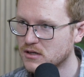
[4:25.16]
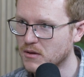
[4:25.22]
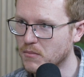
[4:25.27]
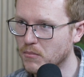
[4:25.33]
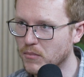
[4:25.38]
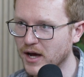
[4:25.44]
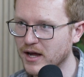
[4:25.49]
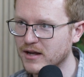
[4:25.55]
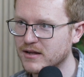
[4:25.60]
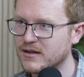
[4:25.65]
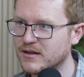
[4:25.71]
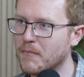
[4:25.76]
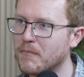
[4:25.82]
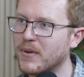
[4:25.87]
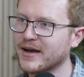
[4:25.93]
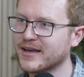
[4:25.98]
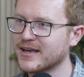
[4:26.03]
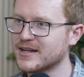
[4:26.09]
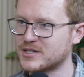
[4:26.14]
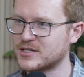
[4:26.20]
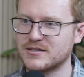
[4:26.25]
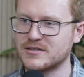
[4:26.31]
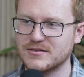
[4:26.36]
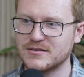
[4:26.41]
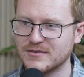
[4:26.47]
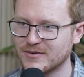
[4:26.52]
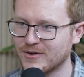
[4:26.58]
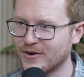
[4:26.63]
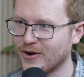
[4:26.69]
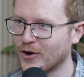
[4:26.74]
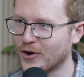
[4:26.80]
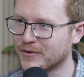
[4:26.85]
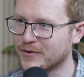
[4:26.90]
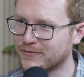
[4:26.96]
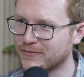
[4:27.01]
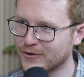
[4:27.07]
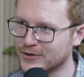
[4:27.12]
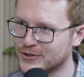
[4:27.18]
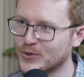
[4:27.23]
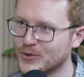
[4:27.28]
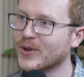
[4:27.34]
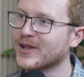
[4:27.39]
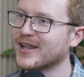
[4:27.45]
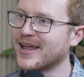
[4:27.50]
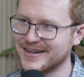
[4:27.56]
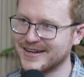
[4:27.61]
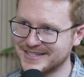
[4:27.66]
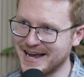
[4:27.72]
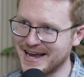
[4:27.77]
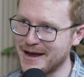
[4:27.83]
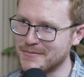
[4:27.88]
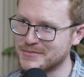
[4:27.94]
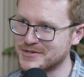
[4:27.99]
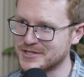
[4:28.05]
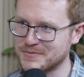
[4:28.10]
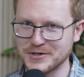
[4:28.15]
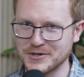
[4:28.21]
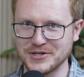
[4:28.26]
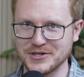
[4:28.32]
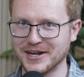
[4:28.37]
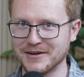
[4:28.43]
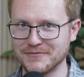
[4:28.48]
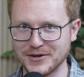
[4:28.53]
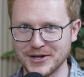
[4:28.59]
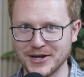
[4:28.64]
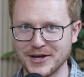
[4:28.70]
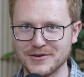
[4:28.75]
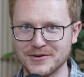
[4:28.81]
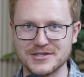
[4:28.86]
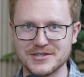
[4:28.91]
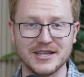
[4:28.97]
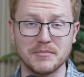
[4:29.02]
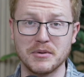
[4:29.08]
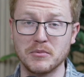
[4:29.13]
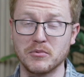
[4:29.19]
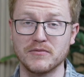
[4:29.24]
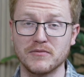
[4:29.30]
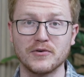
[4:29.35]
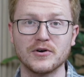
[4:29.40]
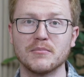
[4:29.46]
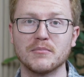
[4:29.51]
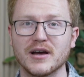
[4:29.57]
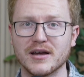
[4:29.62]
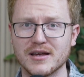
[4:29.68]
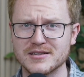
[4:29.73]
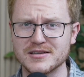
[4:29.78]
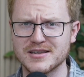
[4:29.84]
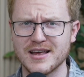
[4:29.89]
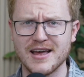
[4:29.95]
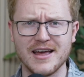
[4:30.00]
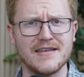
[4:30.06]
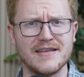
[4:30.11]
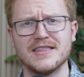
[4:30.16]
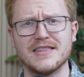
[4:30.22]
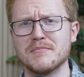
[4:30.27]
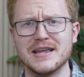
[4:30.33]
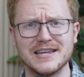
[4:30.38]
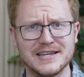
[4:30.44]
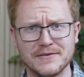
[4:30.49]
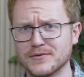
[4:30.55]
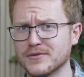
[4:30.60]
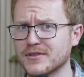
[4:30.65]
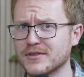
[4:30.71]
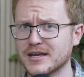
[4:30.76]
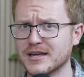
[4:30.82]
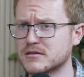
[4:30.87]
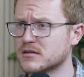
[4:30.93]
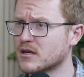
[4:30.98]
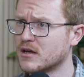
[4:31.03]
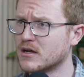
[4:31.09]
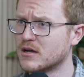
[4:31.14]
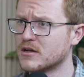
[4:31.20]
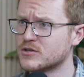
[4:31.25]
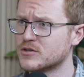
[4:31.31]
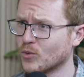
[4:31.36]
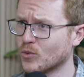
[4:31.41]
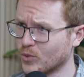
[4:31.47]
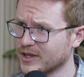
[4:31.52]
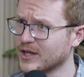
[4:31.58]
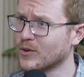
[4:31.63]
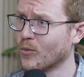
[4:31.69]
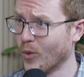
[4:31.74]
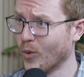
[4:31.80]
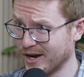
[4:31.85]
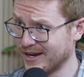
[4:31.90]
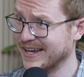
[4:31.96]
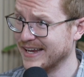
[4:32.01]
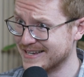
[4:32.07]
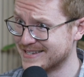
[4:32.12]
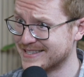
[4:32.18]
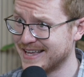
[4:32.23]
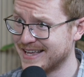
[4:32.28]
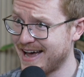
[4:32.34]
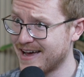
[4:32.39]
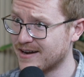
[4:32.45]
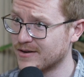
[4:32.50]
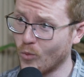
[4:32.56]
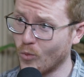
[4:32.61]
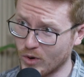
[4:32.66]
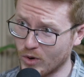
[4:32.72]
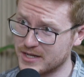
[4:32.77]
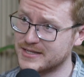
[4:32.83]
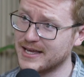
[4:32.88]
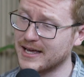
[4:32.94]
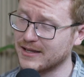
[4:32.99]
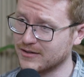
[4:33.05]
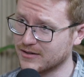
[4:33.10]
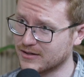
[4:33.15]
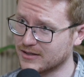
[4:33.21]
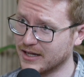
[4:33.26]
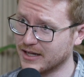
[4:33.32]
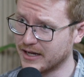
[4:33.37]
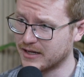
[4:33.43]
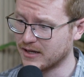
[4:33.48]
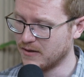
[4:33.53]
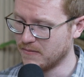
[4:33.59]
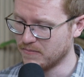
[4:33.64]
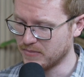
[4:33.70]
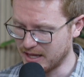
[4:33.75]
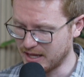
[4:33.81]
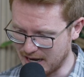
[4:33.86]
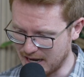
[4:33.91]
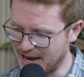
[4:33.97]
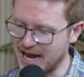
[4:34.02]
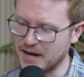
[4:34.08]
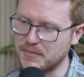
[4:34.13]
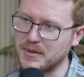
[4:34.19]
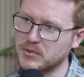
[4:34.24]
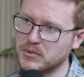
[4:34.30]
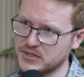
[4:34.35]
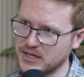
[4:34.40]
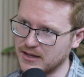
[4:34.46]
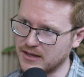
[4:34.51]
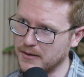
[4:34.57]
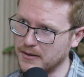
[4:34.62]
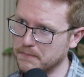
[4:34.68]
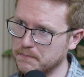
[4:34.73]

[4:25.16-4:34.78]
but buckets are referred to a lot of times, especially in a lot of videos. A lot of people refer to buckets. They mean different things. So really, what is that? What does that look like? And how do people set that up?